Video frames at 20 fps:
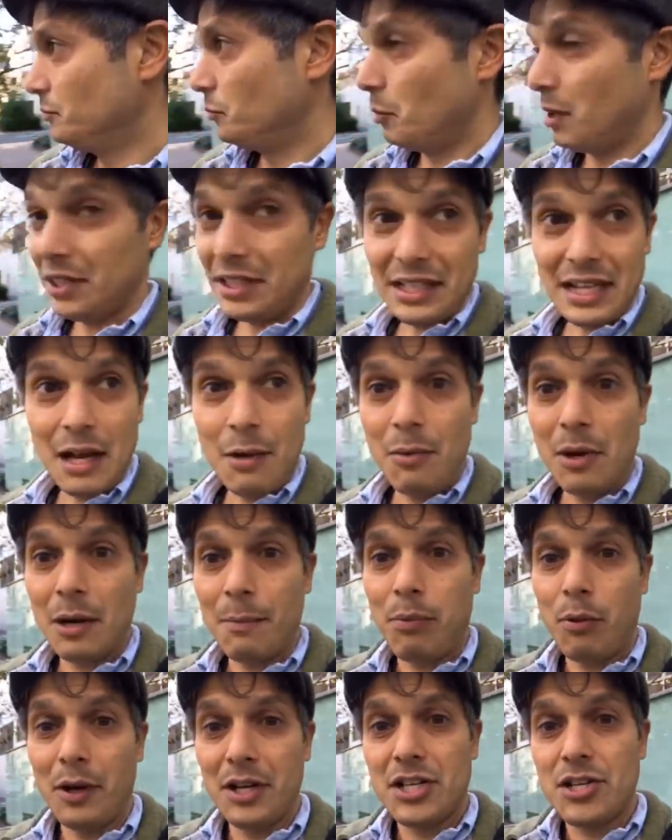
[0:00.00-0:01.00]
One thing I want
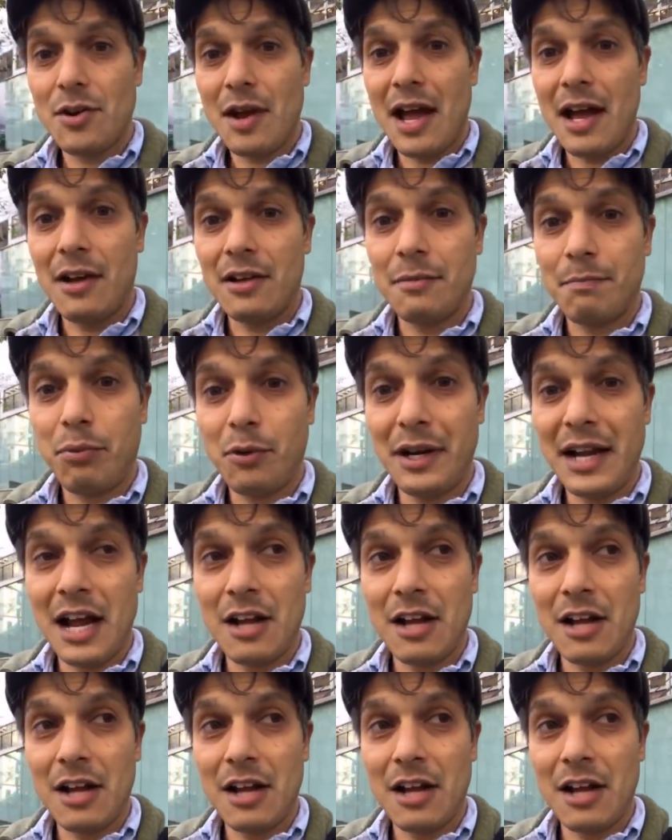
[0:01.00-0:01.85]
to point you out, point out